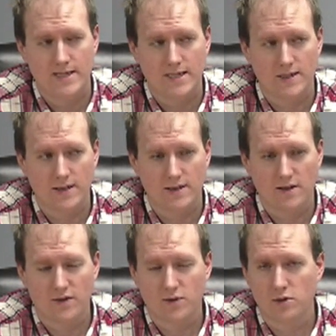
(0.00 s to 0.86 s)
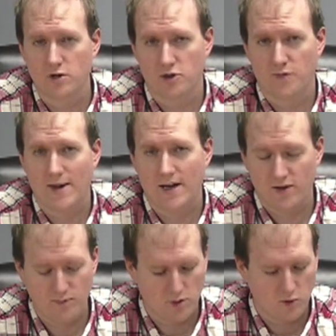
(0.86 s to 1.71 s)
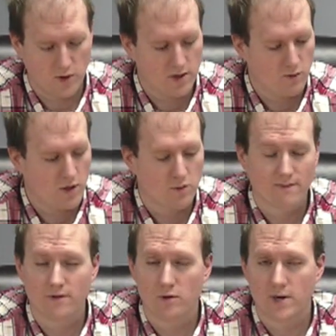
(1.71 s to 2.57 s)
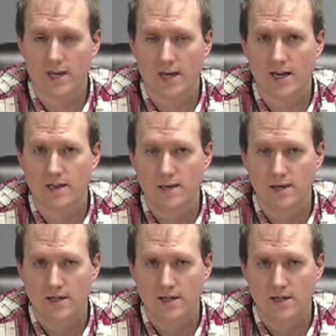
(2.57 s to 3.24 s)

as clear as possible what we're voting on,